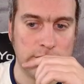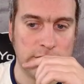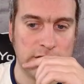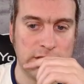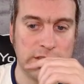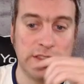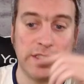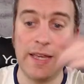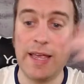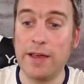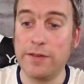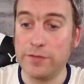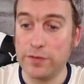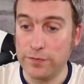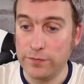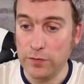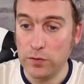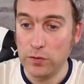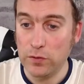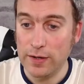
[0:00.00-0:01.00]
So yeah, so
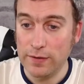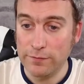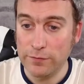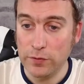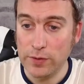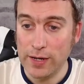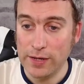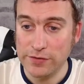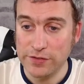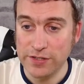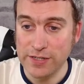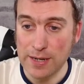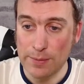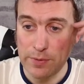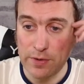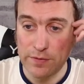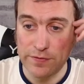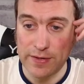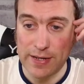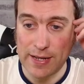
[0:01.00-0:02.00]
Fornals has come
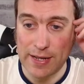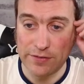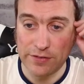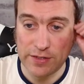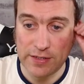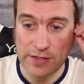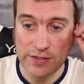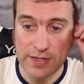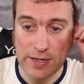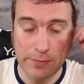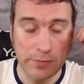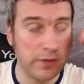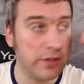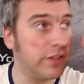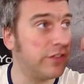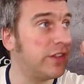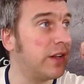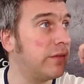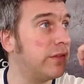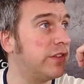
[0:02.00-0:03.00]
off and Lanzini's come on the
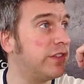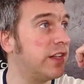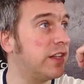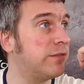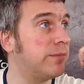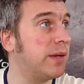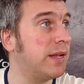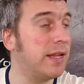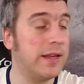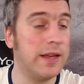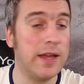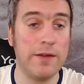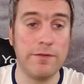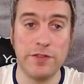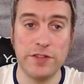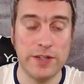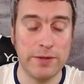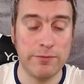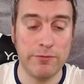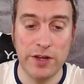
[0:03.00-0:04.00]
76th minute. Yeah, for
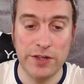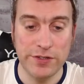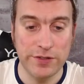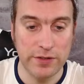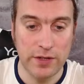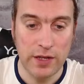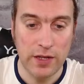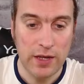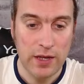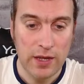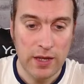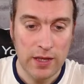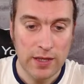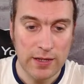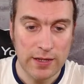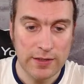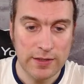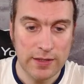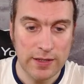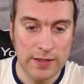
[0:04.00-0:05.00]
some reason
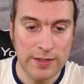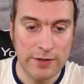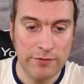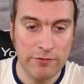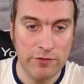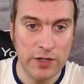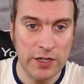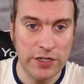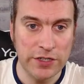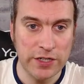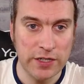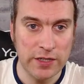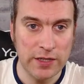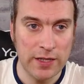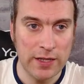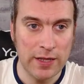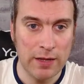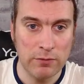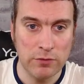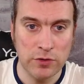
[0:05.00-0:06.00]
they didn't really
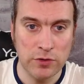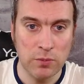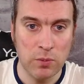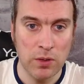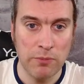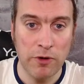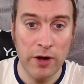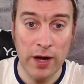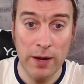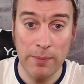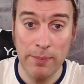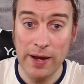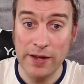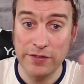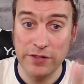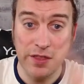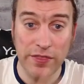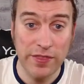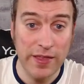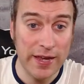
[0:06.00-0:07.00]
that was what the break of play.
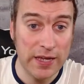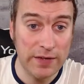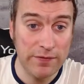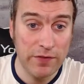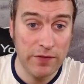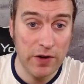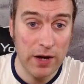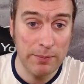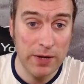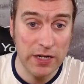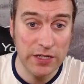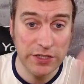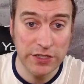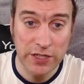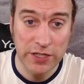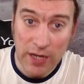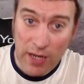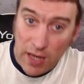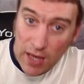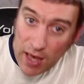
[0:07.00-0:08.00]
So thank you very much
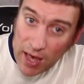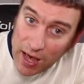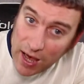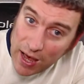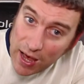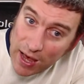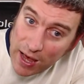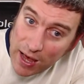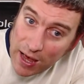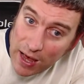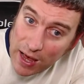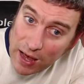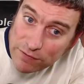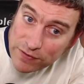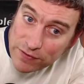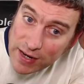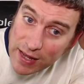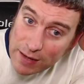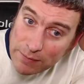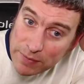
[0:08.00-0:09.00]

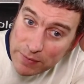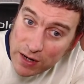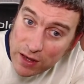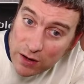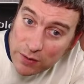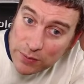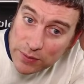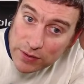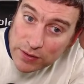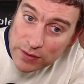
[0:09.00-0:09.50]
for letting me know.